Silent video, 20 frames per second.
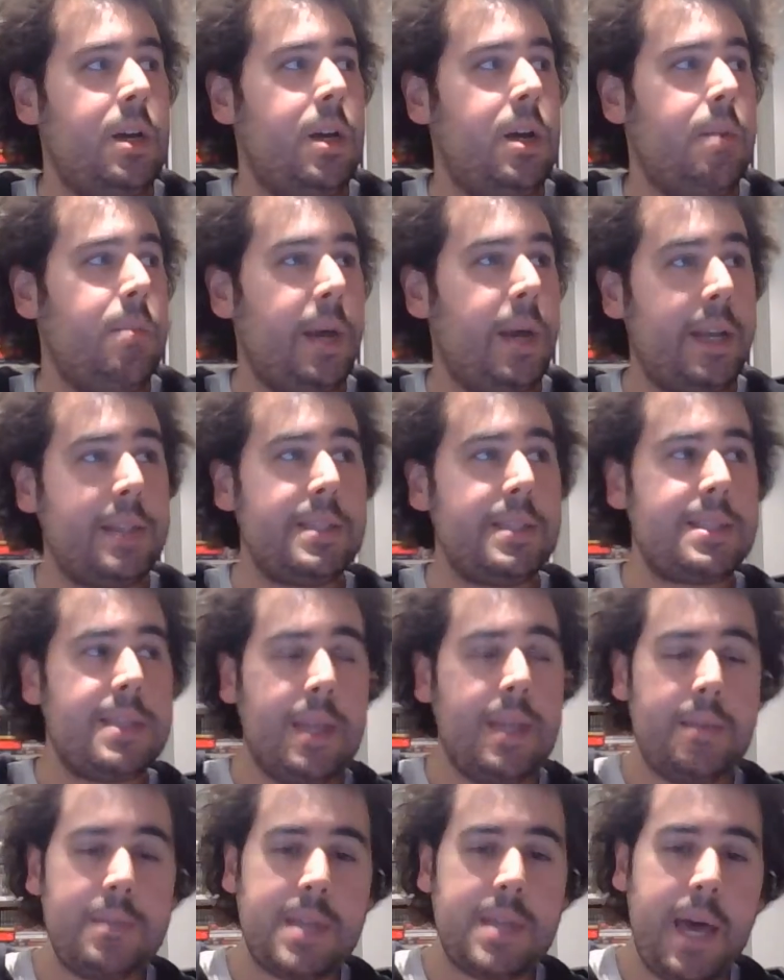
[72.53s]
But at the
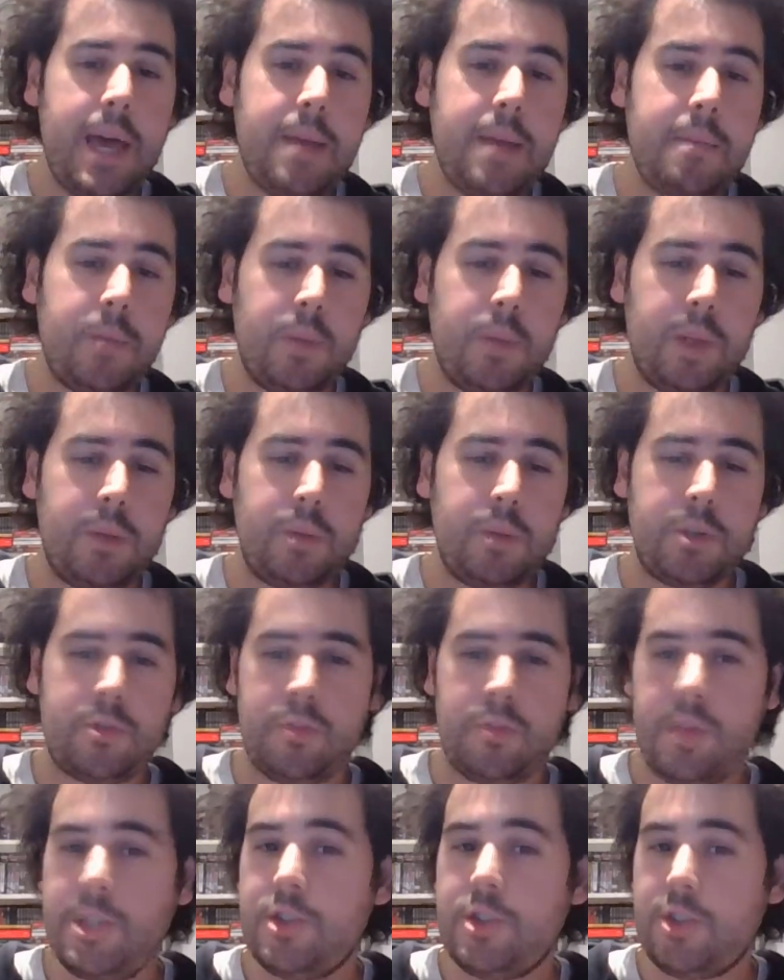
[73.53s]
same time, while I was
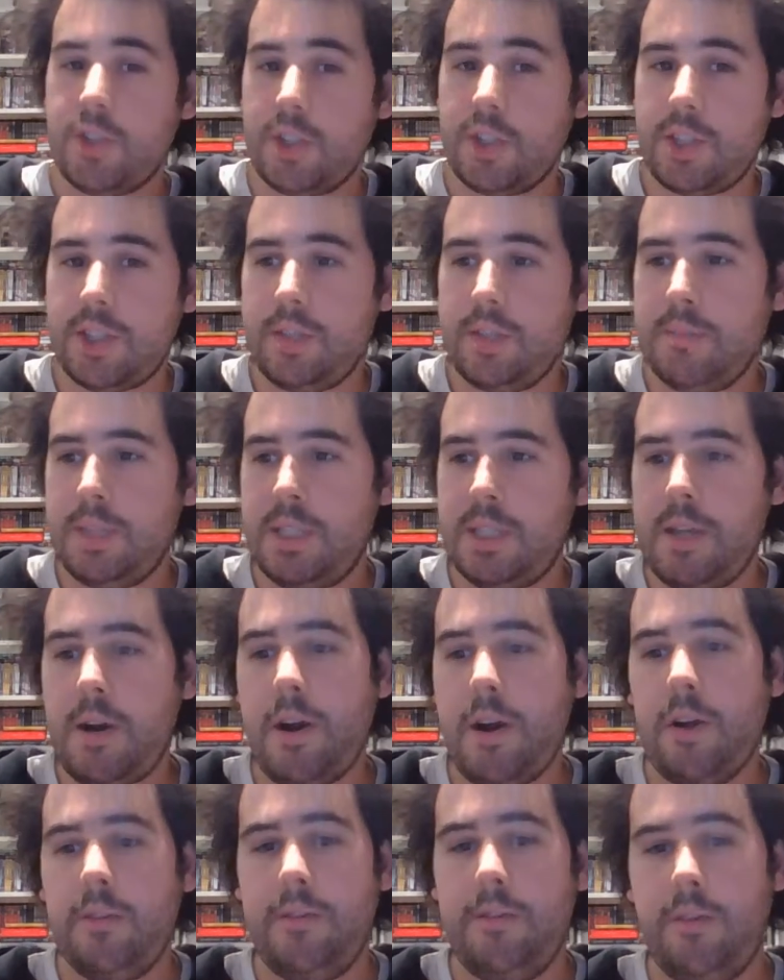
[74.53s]
researching
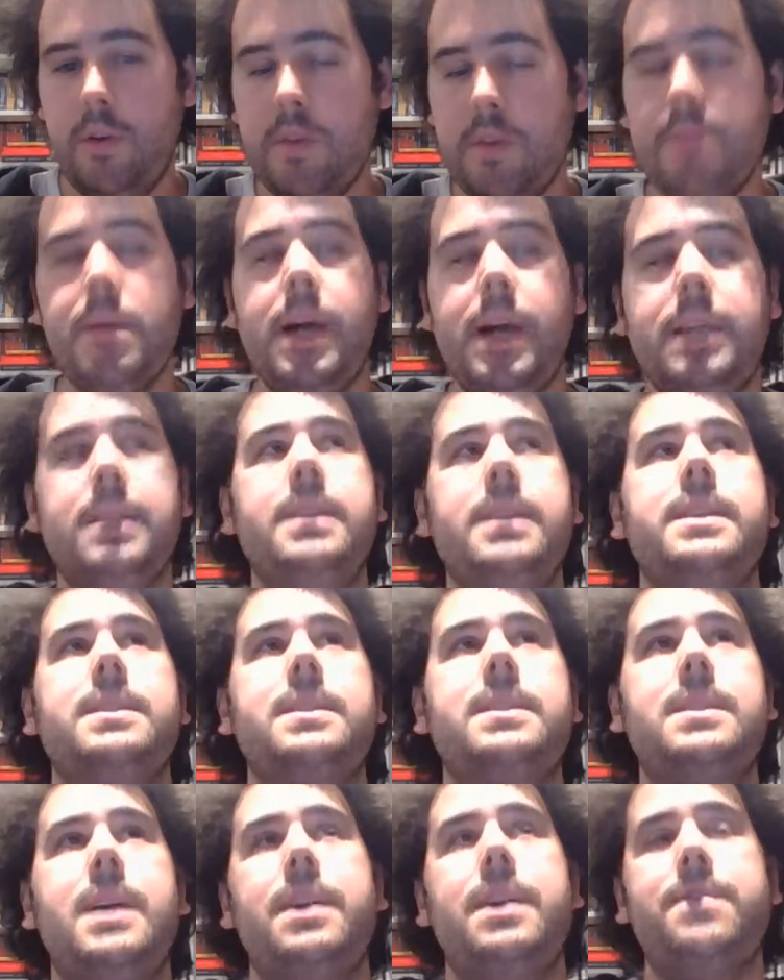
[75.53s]
material for my
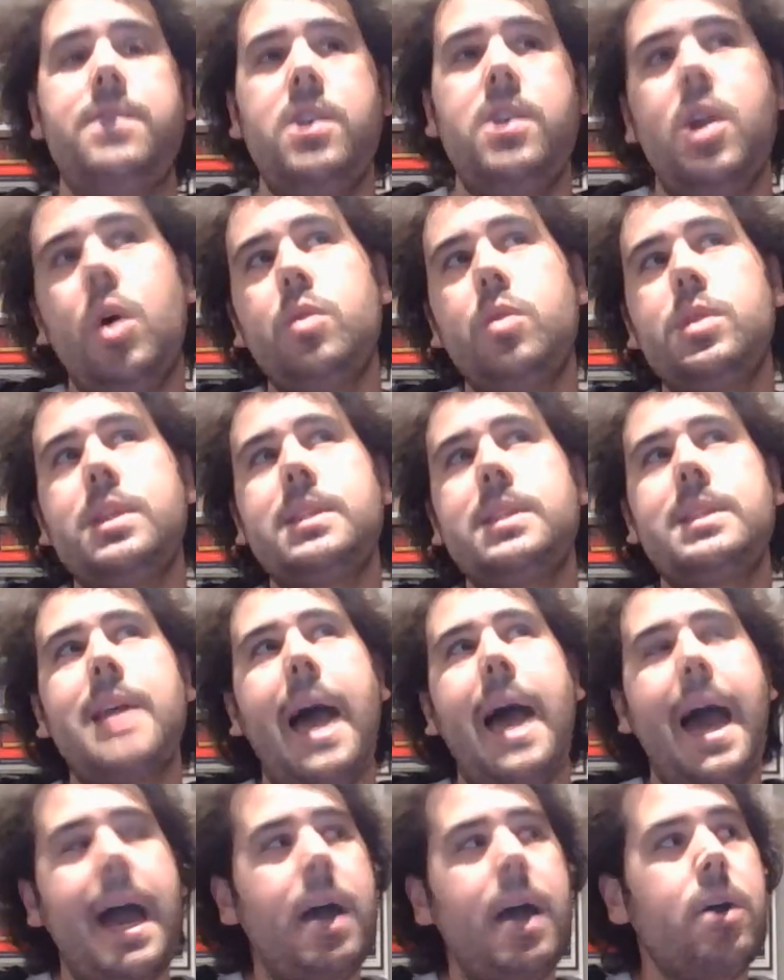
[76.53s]
list, I've noticed
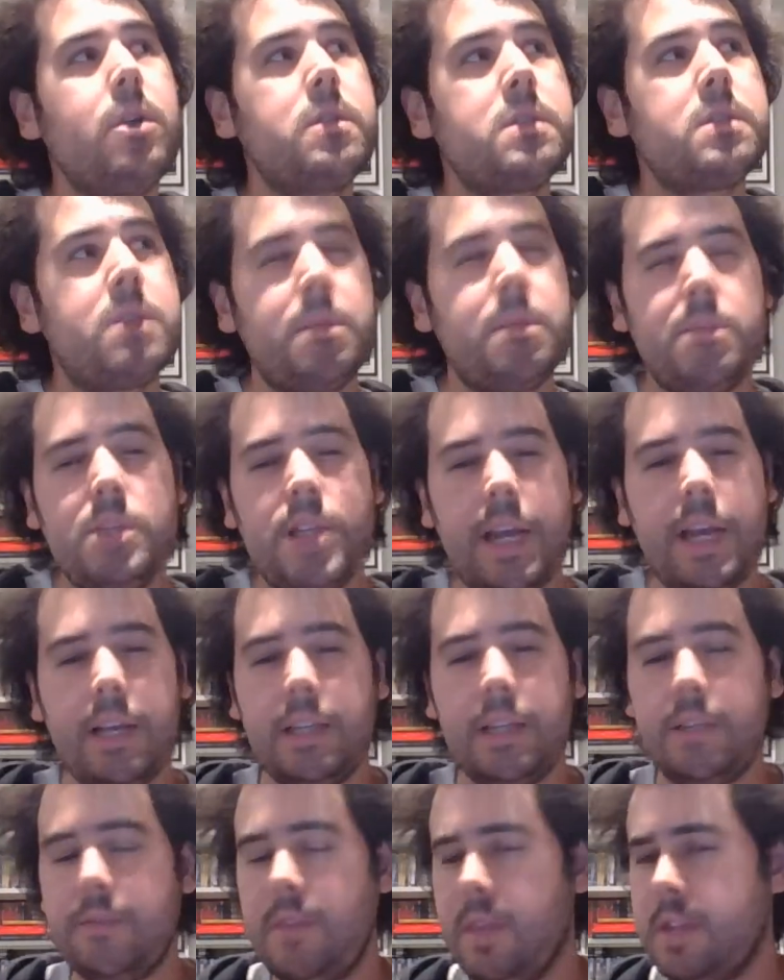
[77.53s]
how
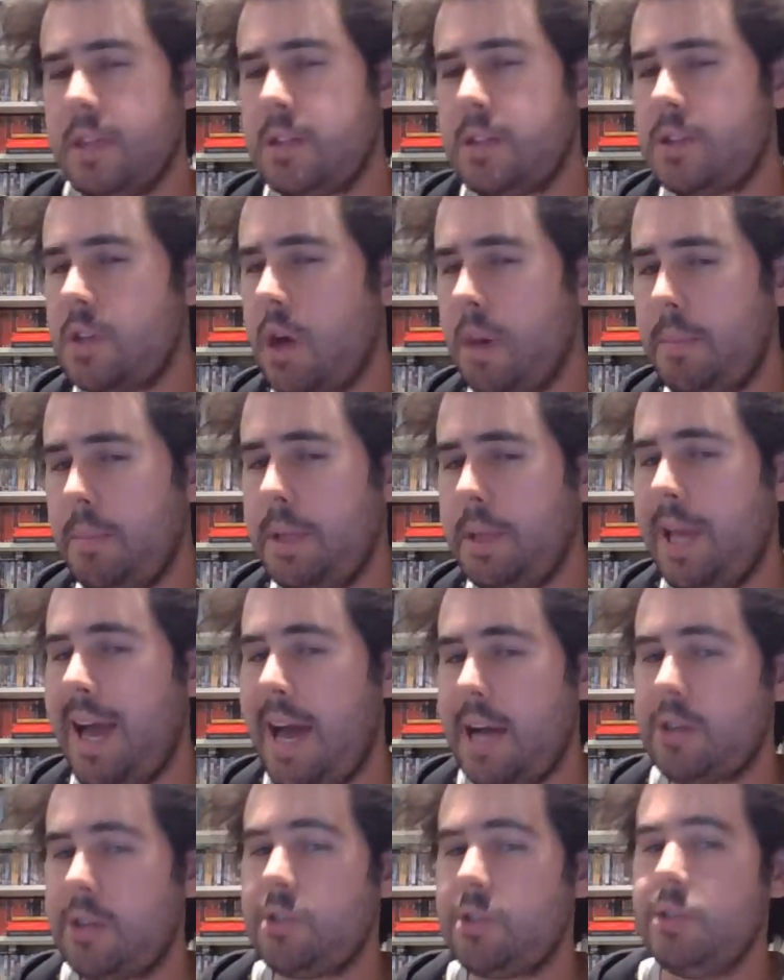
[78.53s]
subjective this topic
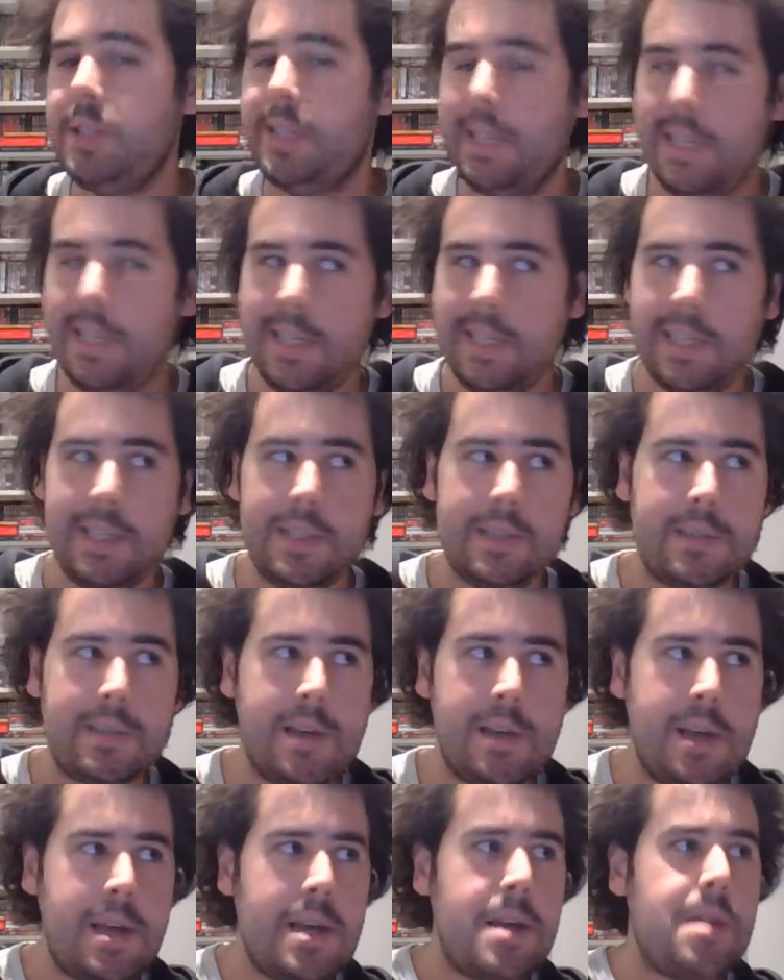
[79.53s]
actually is,
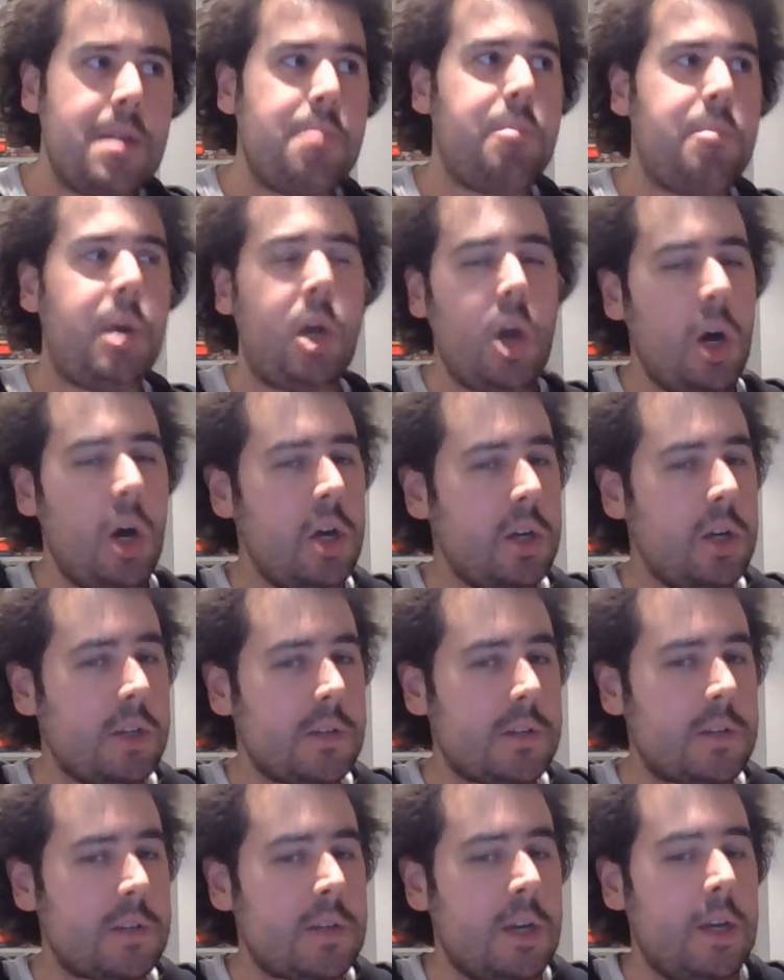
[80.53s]

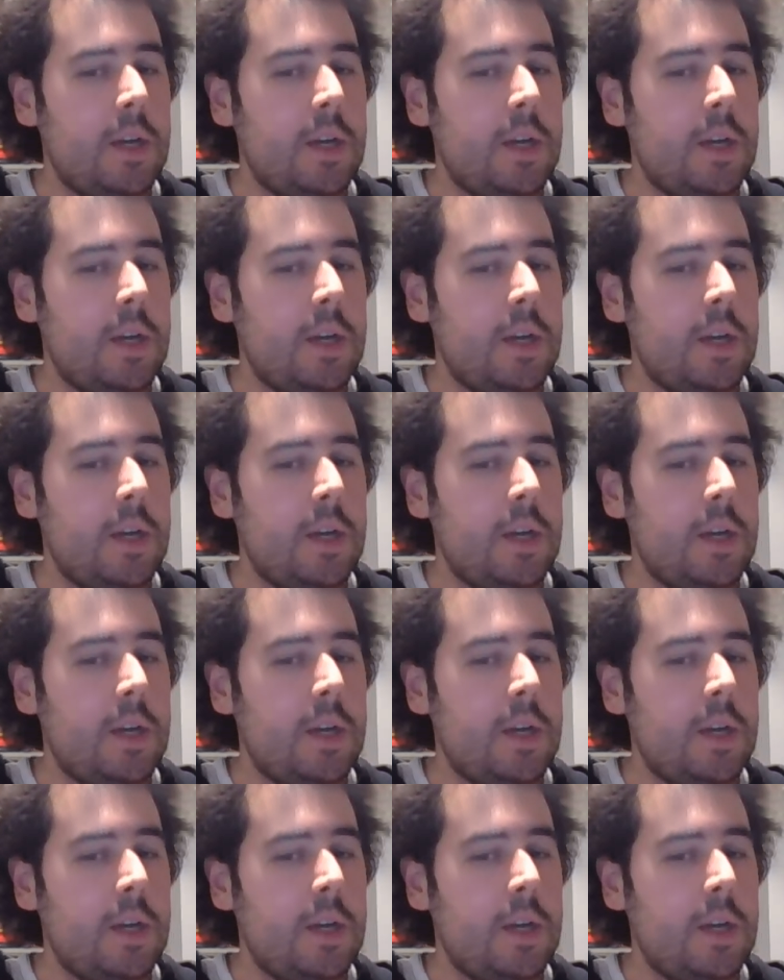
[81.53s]
because